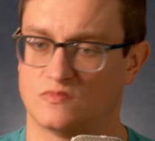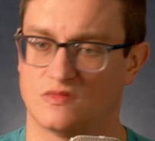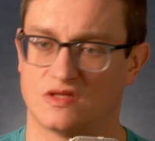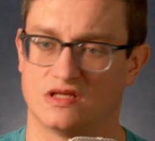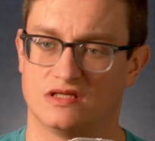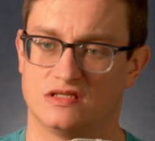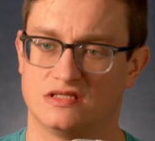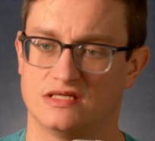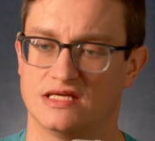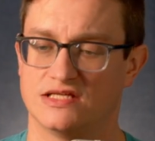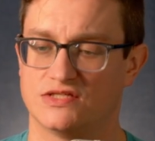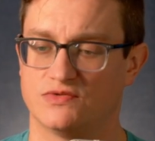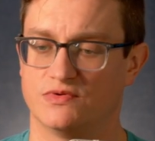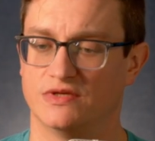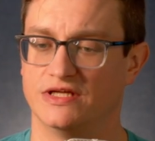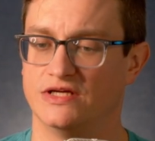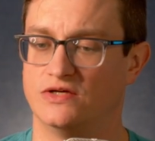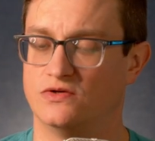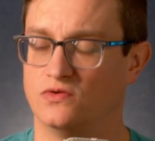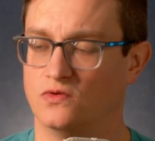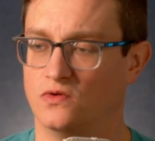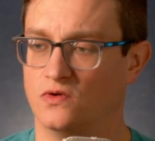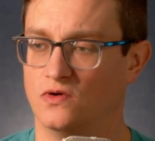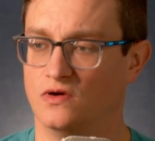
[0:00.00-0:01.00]
So that's really
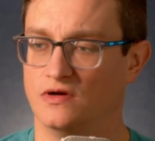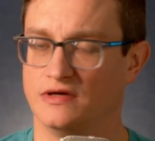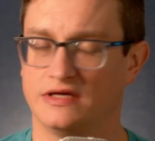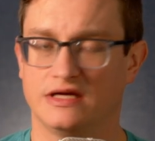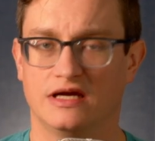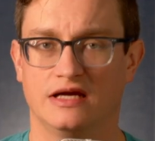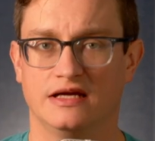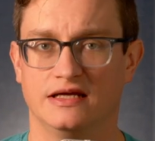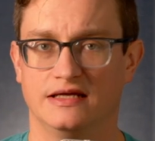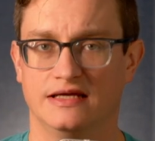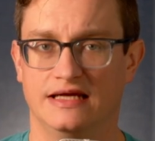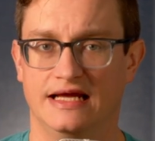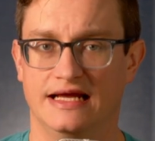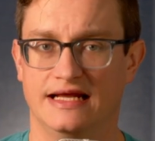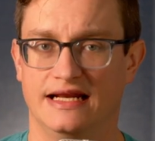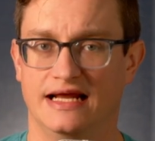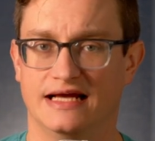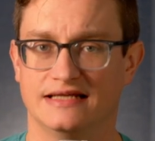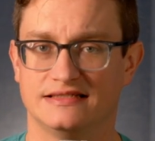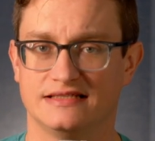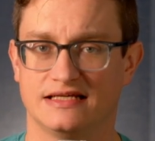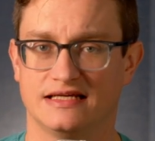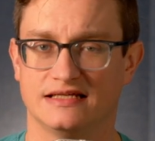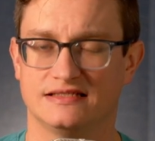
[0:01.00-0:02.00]
cool. It
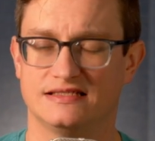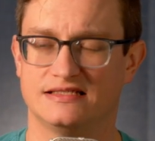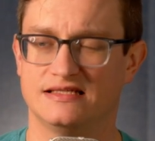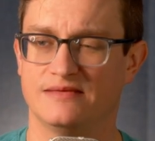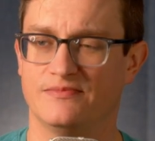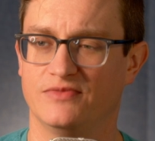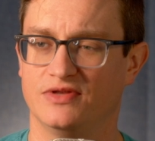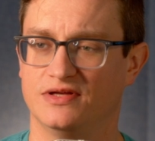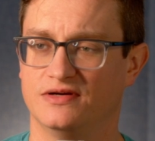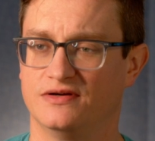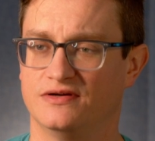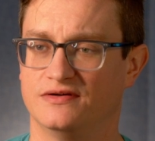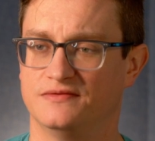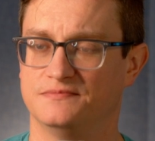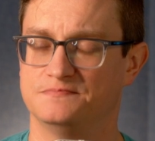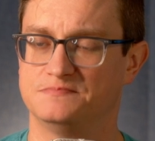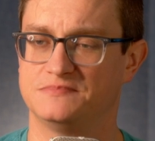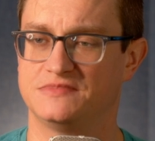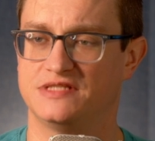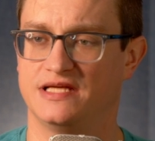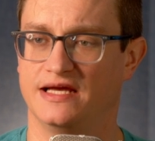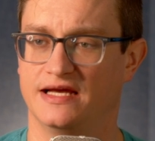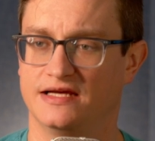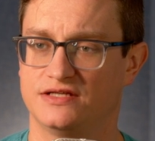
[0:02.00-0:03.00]
has like a similar
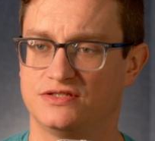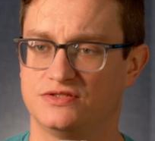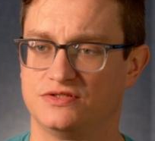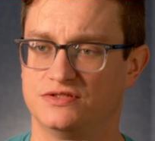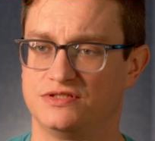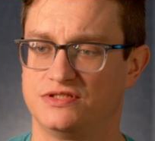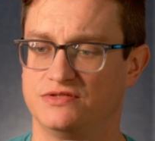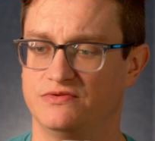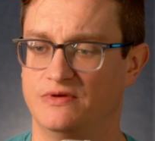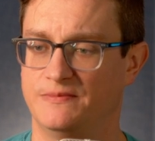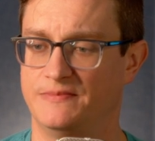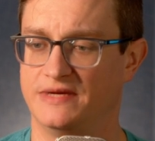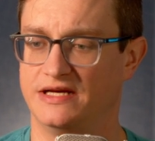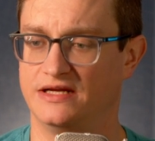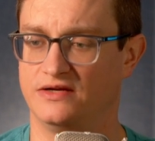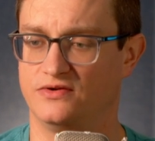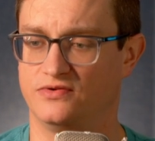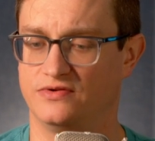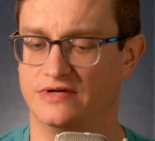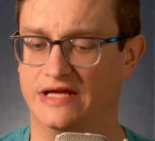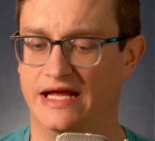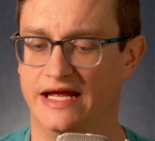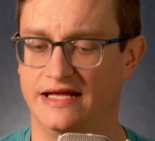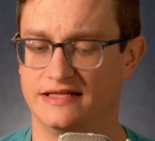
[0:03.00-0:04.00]
texture to it, but it
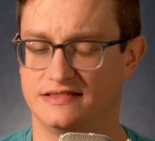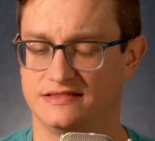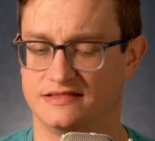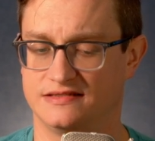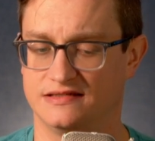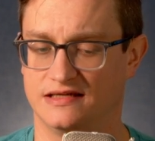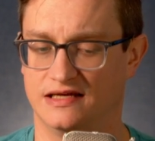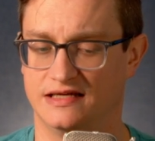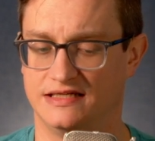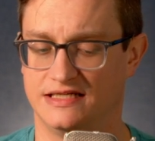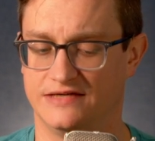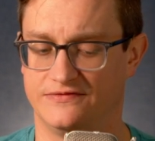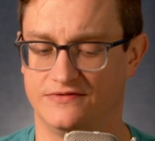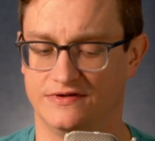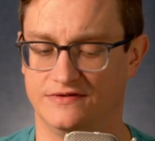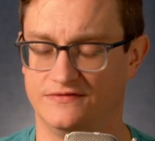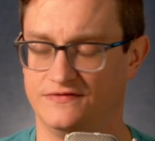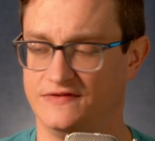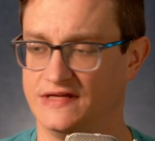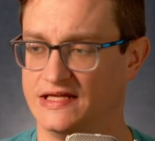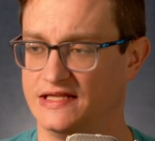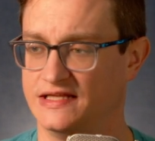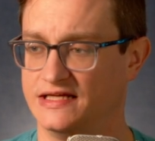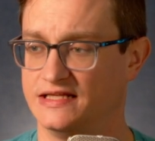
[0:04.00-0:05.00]
creates a different
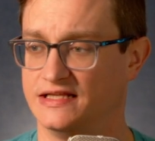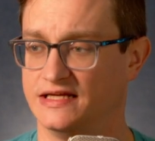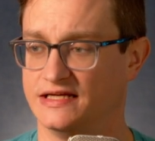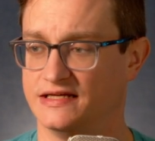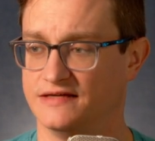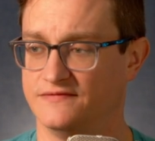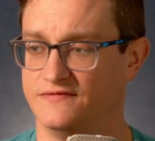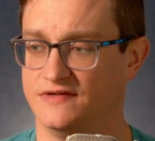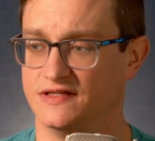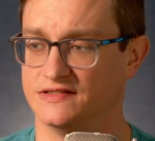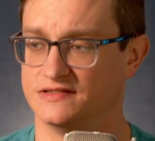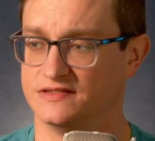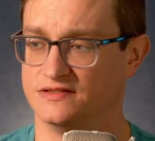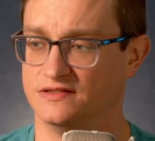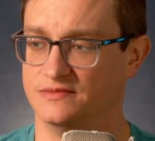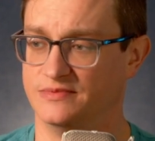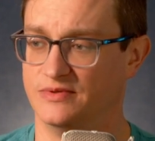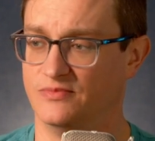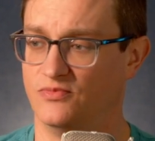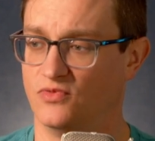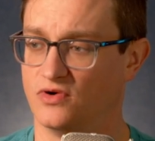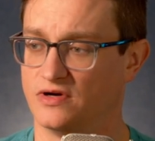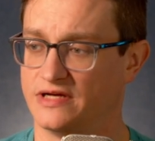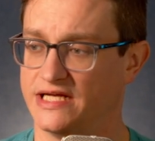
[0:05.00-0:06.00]
feeling. Like it feels a little
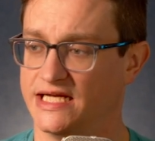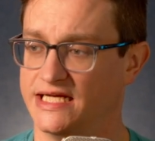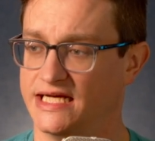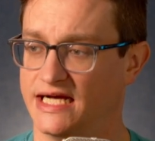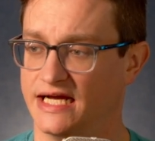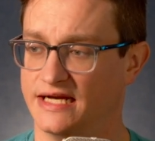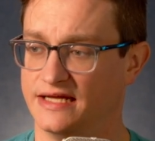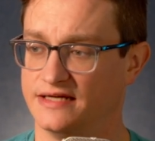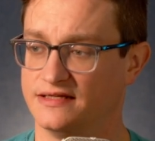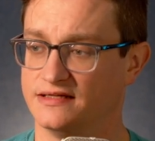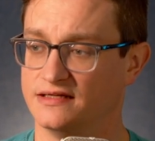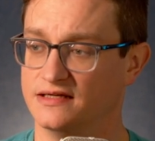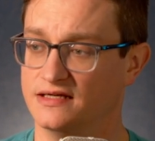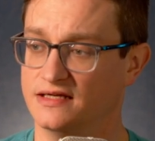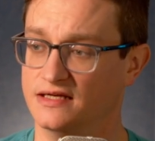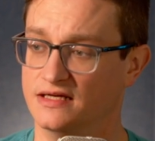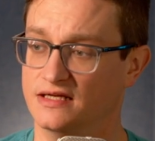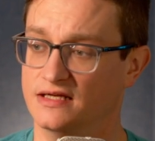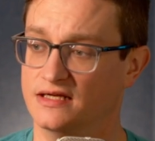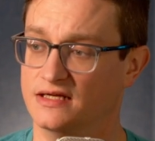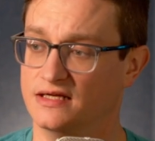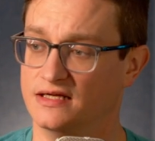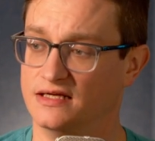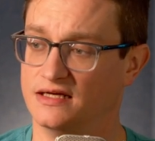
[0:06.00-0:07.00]
bit more chaotic.
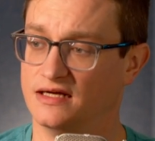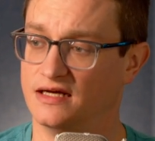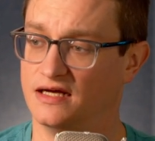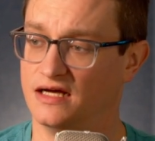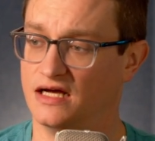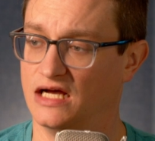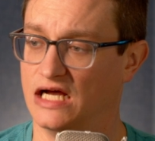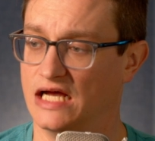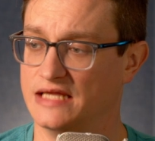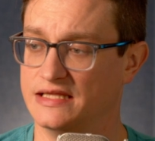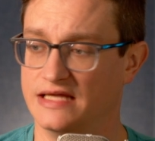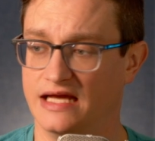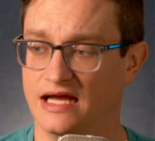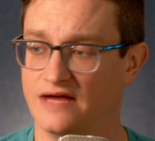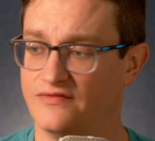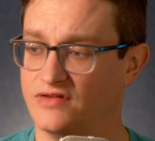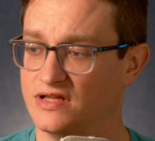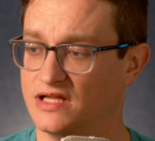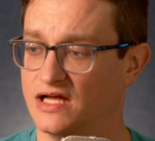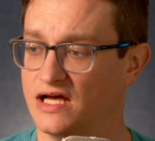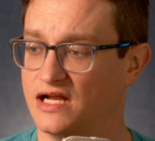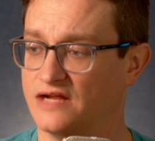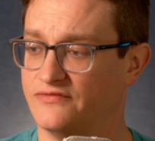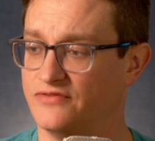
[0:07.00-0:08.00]
And they have a
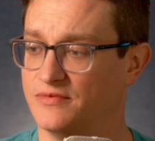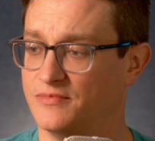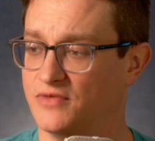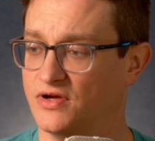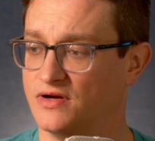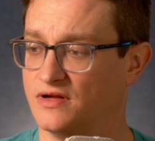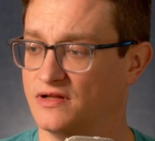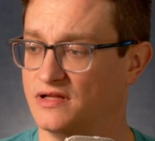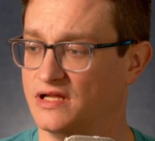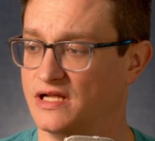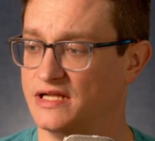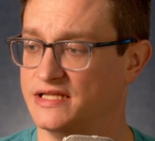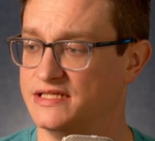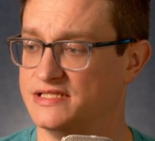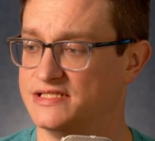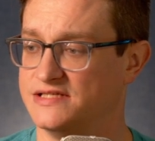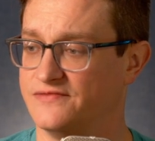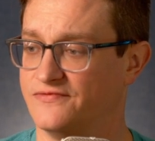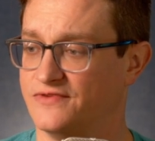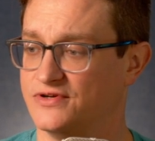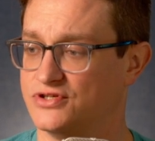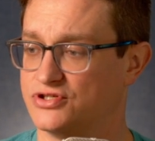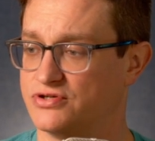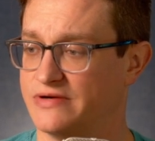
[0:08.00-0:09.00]
lot of them on a lot of these
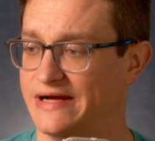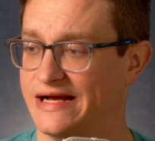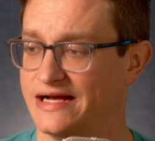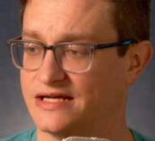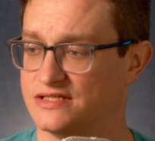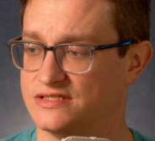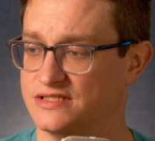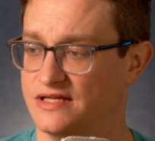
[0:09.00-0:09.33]
different tracks.